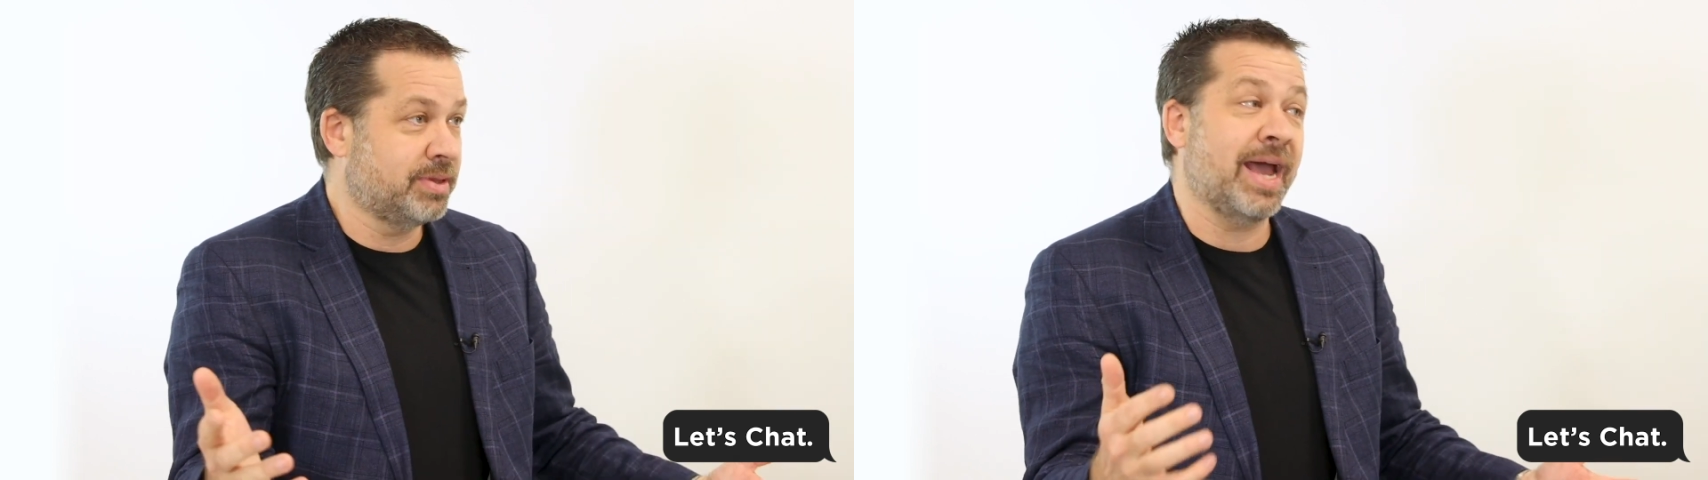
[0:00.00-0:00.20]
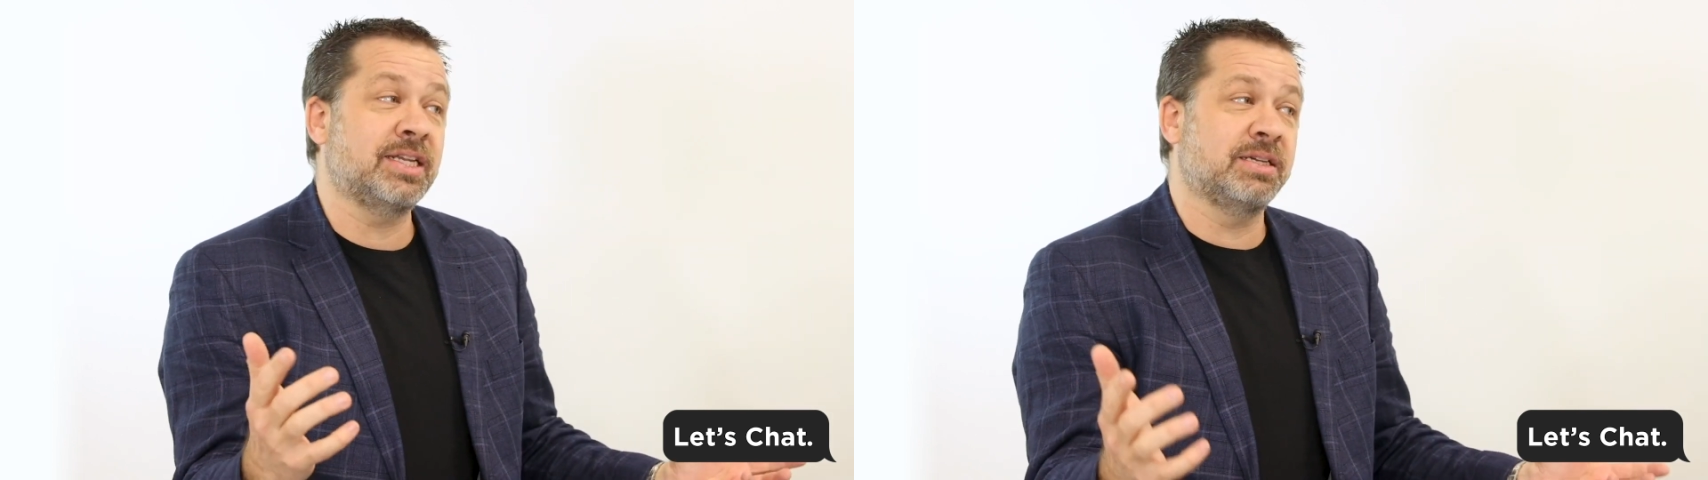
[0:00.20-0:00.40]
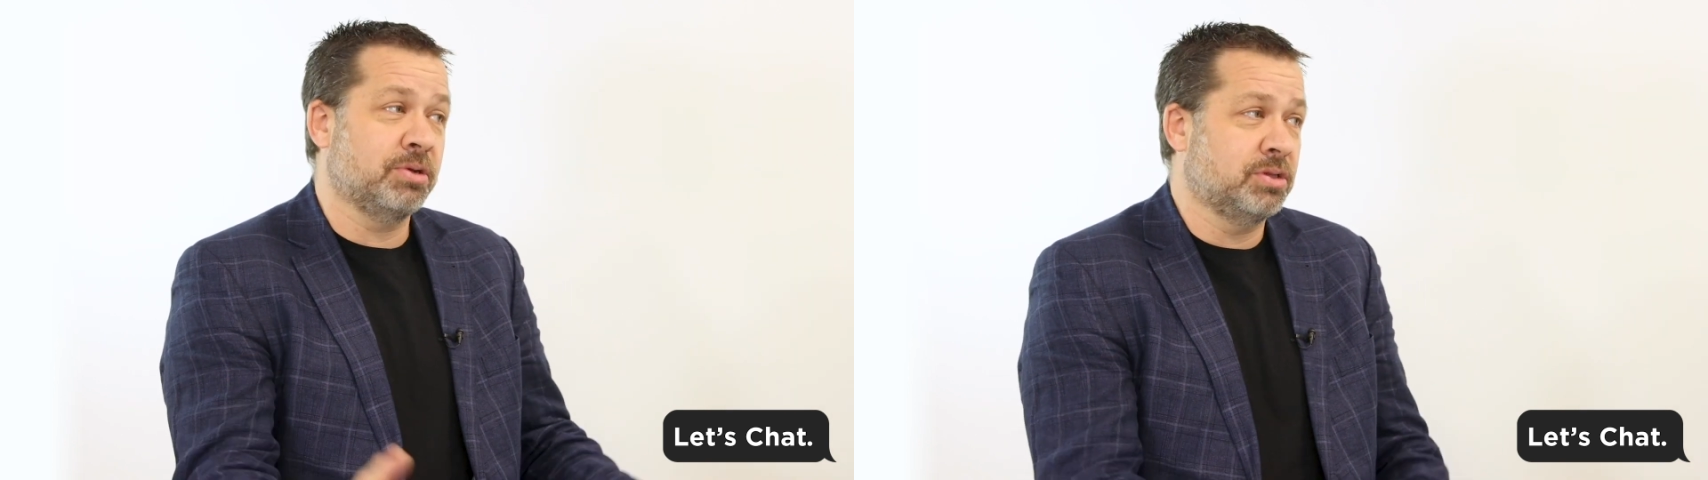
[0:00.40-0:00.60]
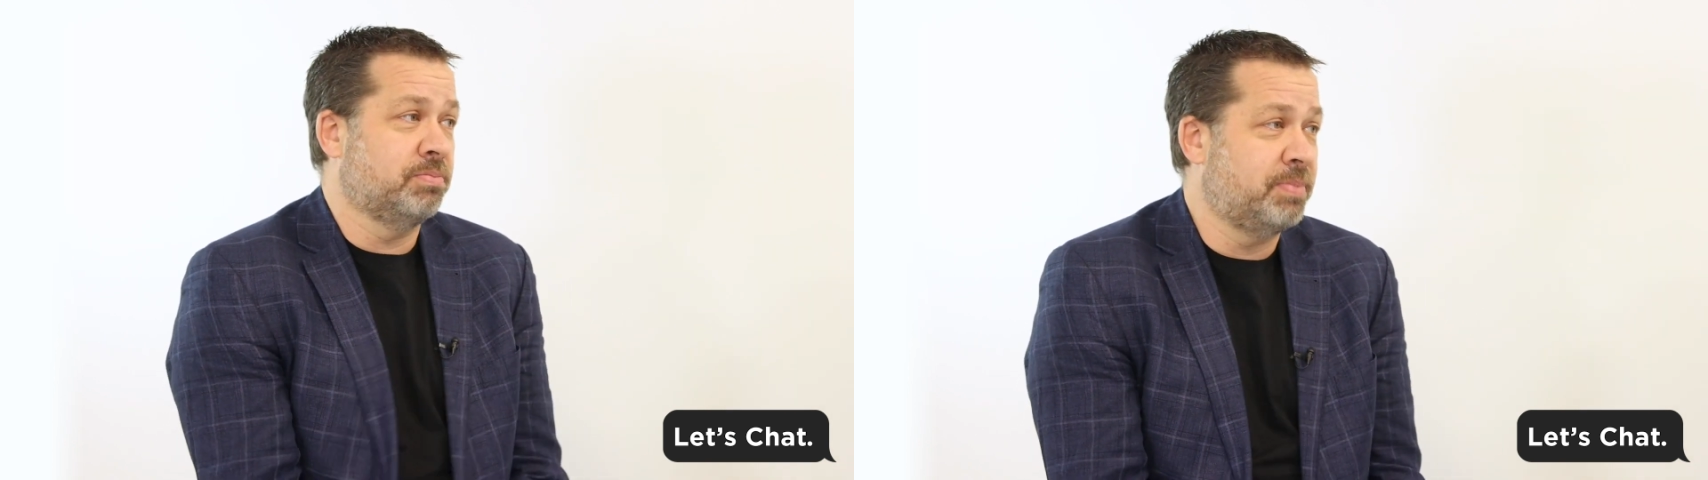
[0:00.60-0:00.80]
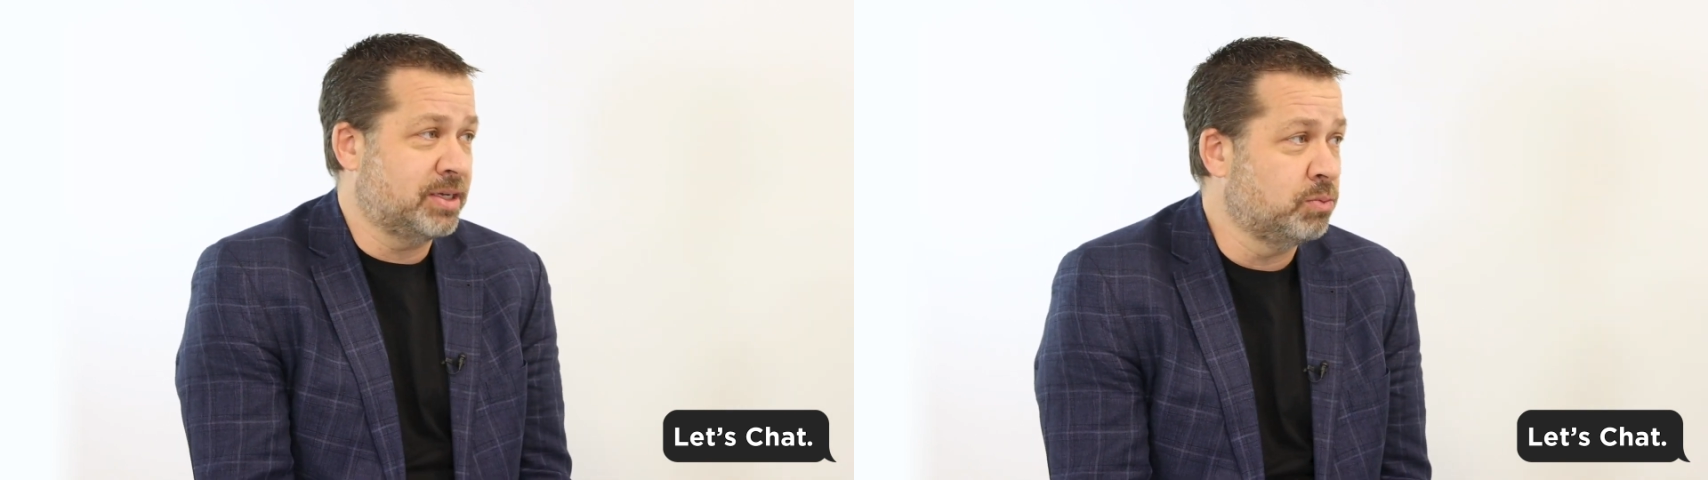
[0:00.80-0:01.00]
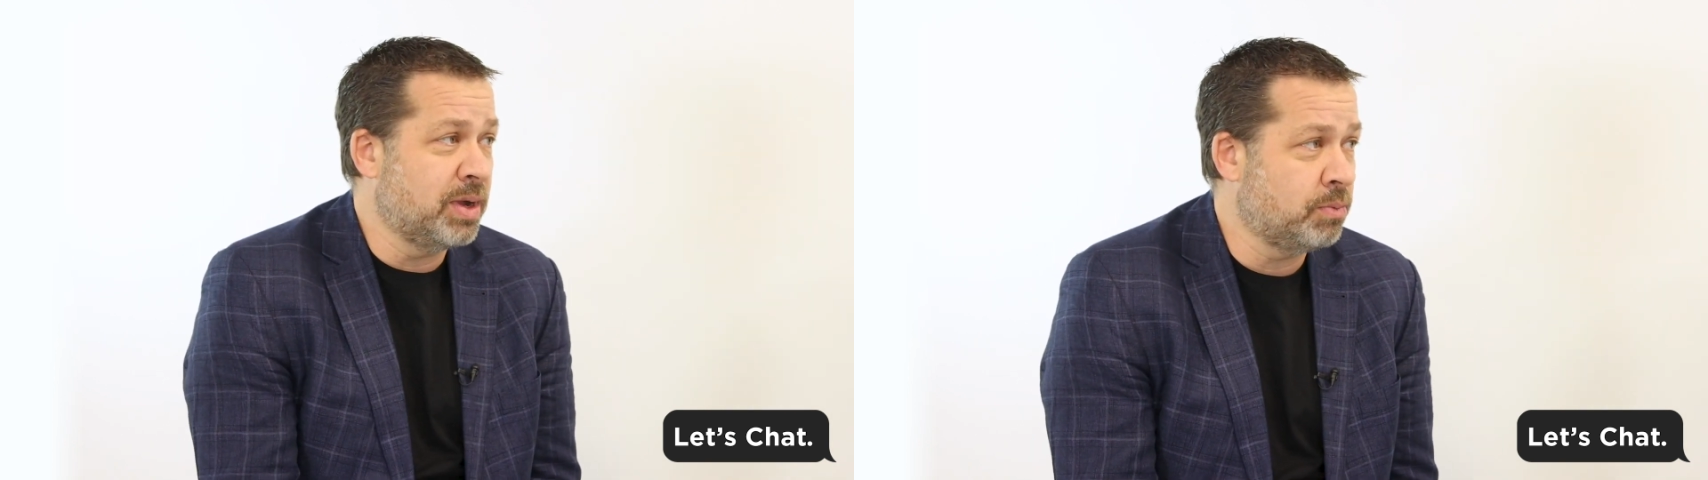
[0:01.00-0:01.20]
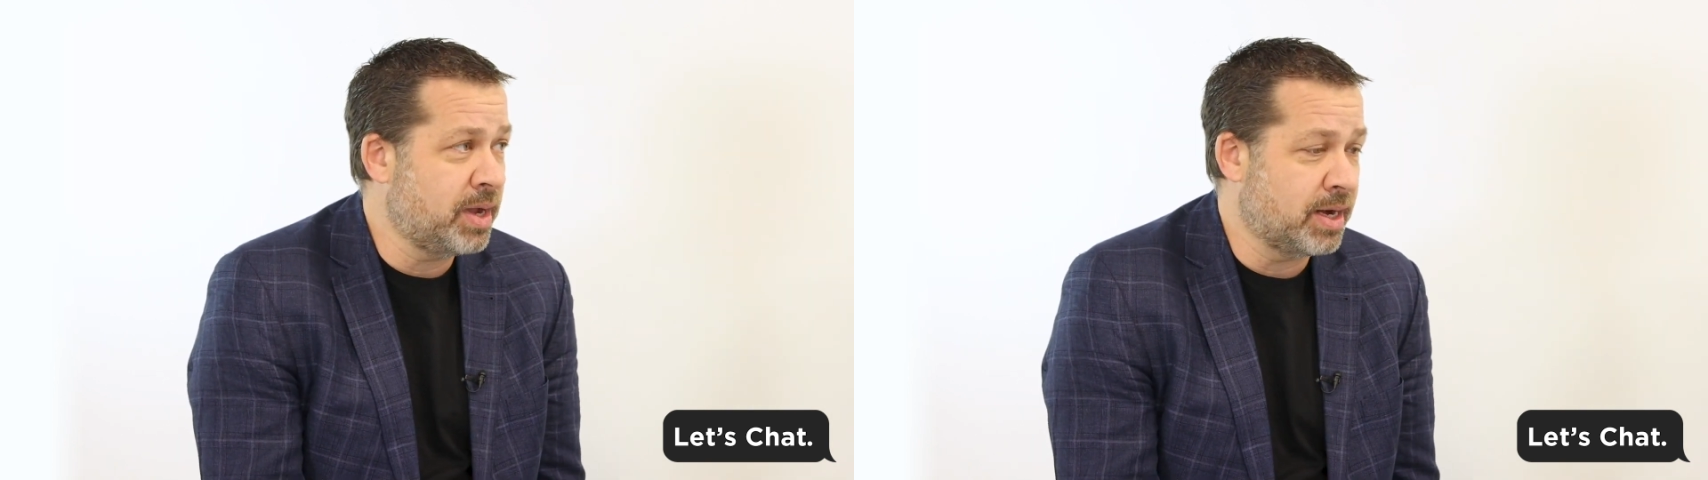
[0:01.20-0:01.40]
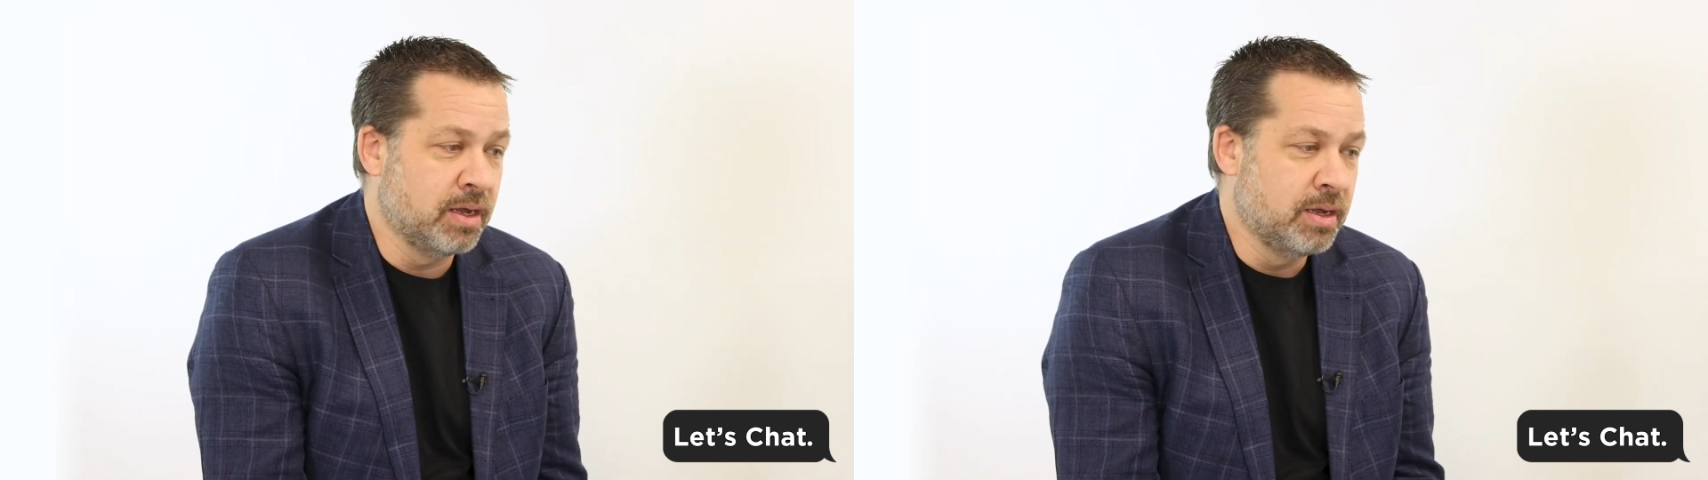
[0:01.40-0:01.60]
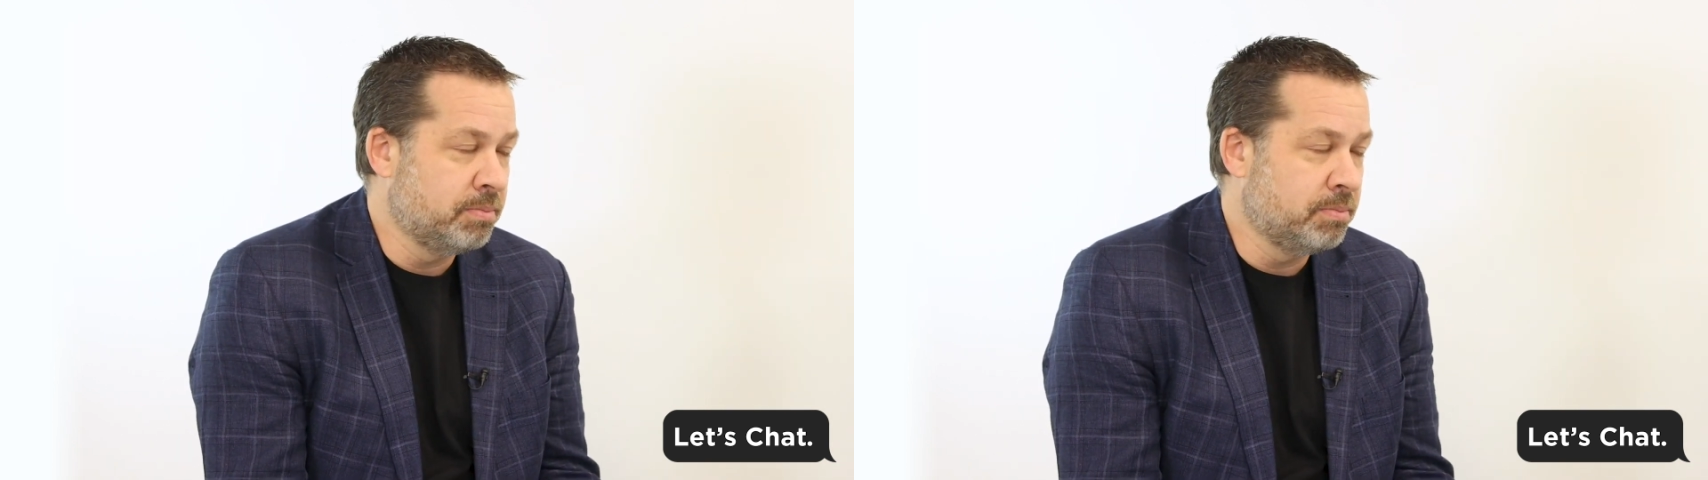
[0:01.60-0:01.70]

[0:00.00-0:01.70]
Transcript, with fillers: that's about the best win-win.